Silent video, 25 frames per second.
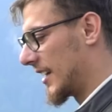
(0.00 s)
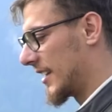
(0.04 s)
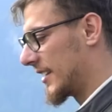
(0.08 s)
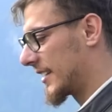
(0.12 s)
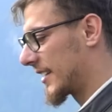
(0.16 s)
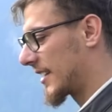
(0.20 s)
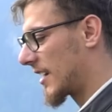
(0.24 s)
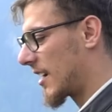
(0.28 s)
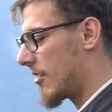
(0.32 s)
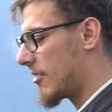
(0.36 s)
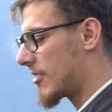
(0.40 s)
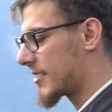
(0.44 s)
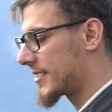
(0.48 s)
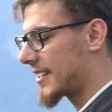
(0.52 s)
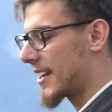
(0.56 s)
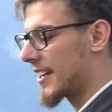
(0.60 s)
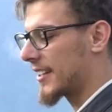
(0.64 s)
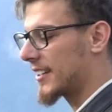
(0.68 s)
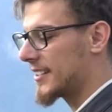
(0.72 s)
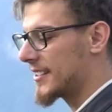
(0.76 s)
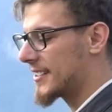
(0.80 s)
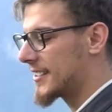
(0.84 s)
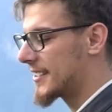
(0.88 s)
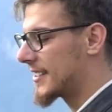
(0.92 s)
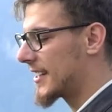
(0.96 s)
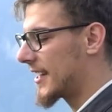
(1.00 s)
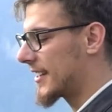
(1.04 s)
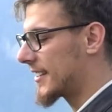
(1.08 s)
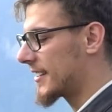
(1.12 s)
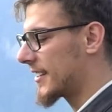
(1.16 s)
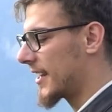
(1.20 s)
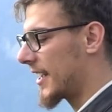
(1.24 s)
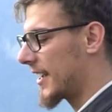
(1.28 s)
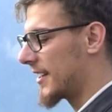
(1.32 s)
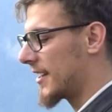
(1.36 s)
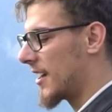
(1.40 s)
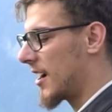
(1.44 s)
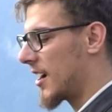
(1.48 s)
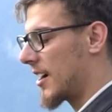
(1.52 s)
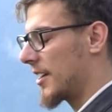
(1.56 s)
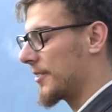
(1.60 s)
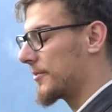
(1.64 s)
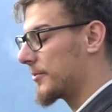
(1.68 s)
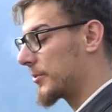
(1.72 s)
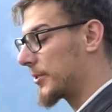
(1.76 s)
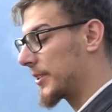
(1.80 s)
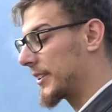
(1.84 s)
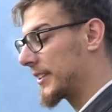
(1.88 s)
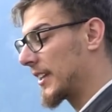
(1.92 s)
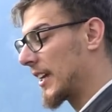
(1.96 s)
The Kawasaki
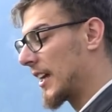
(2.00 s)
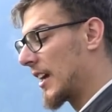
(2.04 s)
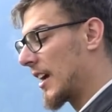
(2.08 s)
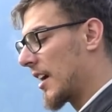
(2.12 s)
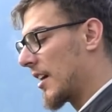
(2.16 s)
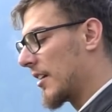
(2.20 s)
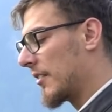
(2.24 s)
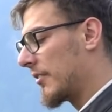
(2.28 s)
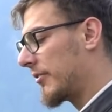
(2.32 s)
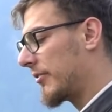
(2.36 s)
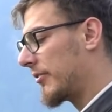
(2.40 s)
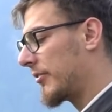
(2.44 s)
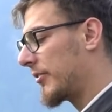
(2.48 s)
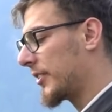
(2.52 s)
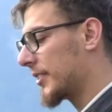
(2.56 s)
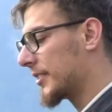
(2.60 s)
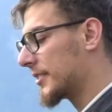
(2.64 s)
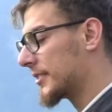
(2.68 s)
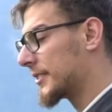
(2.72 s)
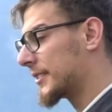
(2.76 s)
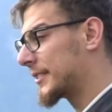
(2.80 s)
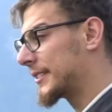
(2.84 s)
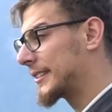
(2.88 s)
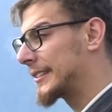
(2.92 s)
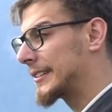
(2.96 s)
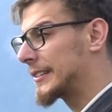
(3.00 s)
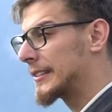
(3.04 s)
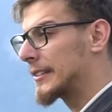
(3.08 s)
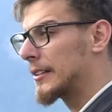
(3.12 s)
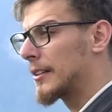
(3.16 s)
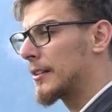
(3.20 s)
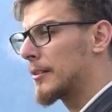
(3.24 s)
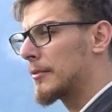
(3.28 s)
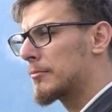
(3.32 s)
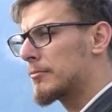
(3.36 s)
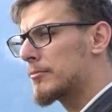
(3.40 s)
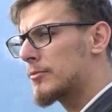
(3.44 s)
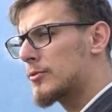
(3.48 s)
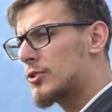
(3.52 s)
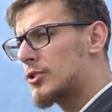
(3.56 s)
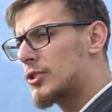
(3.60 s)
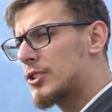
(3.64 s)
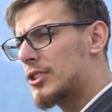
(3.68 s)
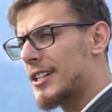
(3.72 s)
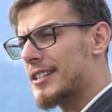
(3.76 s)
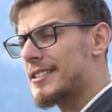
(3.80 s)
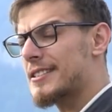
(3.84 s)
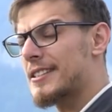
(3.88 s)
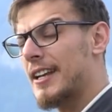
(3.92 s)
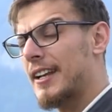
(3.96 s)
Z900 feels
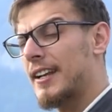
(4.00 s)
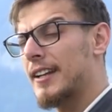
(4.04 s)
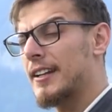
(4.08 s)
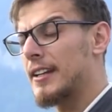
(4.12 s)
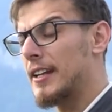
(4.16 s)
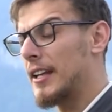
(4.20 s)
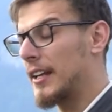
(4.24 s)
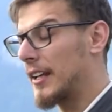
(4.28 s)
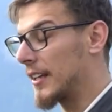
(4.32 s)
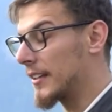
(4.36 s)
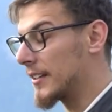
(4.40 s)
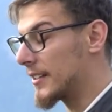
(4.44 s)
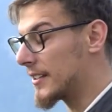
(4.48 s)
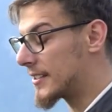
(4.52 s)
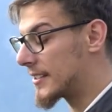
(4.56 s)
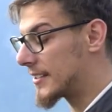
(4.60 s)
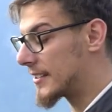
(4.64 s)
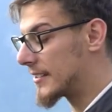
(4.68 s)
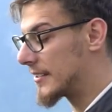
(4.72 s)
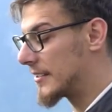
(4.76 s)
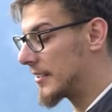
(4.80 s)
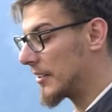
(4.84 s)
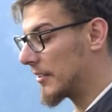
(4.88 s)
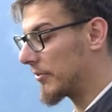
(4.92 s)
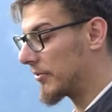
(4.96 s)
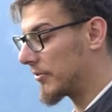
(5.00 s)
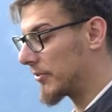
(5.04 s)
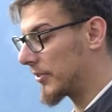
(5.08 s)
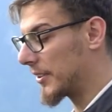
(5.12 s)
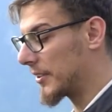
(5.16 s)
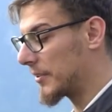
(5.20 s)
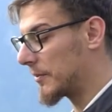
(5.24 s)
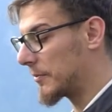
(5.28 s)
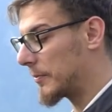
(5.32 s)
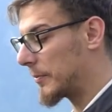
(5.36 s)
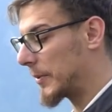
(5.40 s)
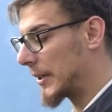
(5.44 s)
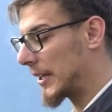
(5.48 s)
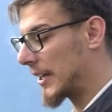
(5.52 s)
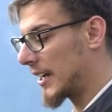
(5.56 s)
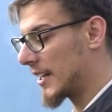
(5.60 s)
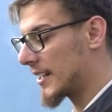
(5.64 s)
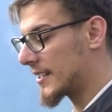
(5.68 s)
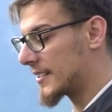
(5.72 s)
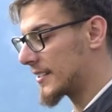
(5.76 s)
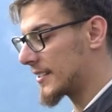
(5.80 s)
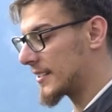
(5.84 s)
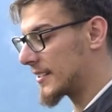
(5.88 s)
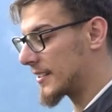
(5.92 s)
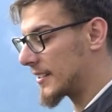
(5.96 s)
just like a naked. It's different
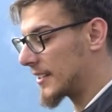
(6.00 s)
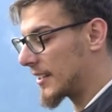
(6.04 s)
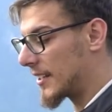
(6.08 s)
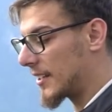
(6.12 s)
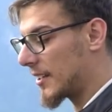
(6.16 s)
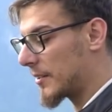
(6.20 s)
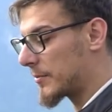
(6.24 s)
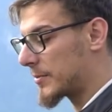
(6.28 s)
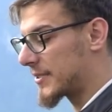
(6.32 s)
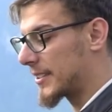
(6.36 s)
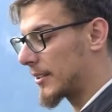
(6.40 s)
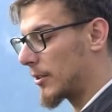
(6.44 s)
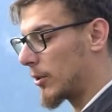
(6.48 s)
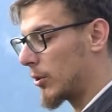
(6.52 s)
because it keeps the